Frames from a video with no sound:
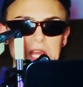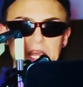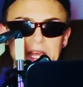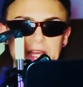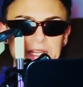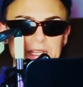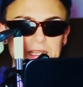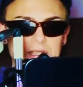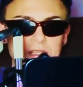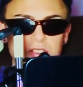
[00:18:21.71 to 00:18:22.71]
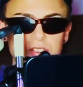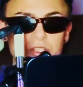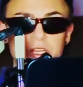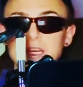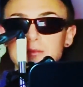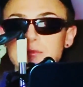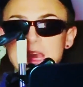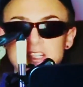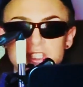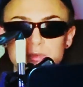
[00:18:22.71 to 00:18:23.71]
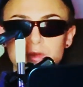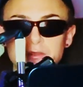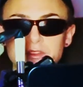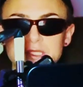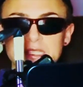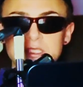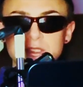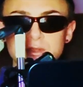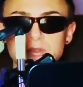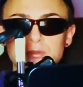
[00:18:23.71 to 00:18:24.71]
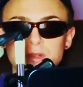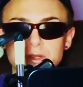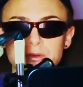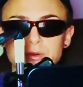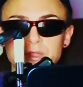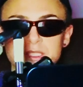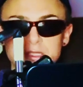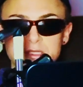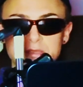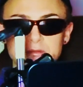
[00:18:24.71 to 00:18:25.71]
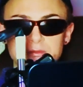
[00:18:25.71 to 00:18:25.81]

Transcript: I can't imagine what it feels like to lose a brother or a son,